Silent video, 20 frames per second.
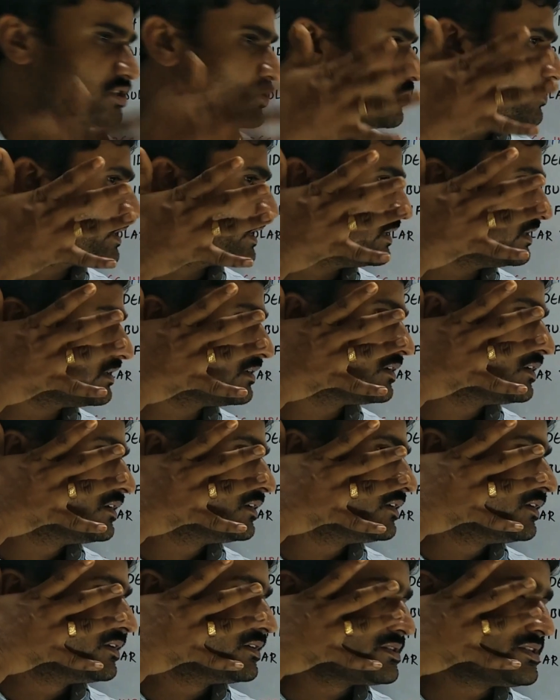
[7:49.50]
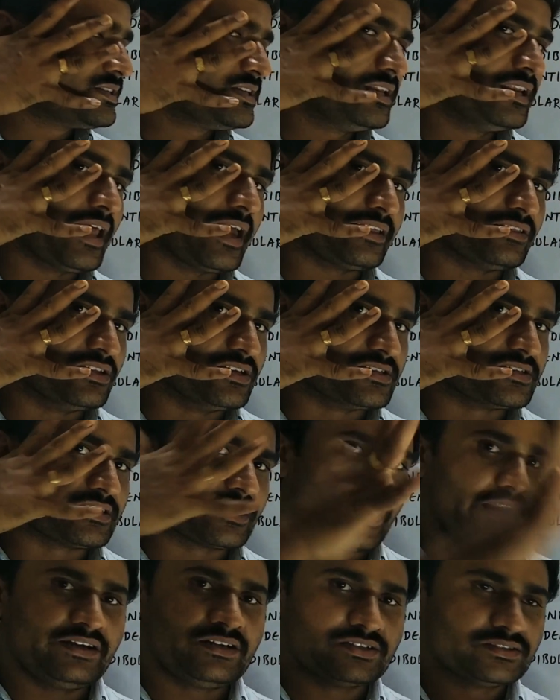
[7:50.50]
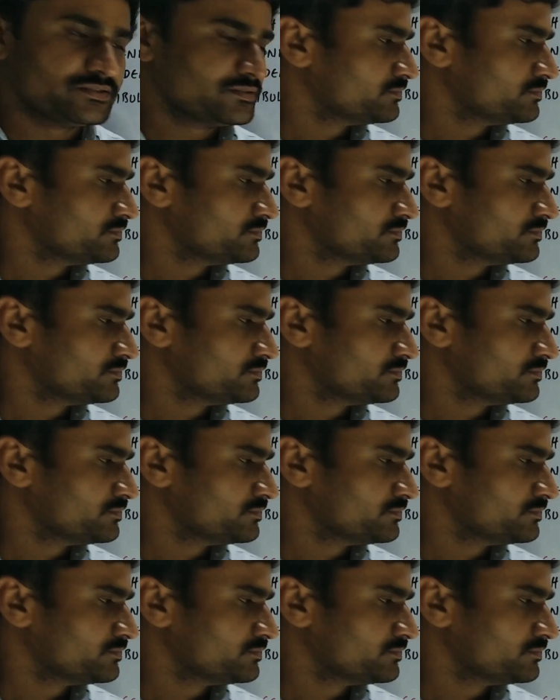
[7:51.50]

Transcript: You can see like this, right?